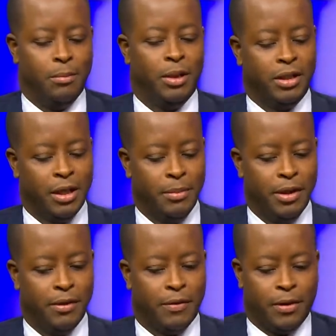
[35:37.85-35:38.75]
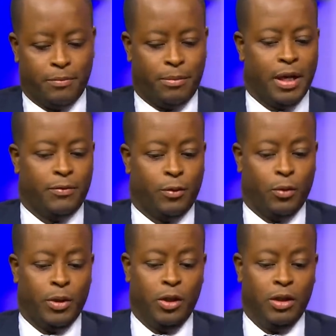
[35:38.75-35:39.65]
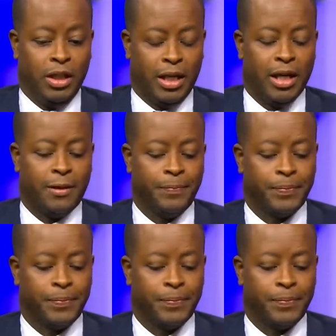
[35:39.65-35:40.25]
multimedia platform. When you look at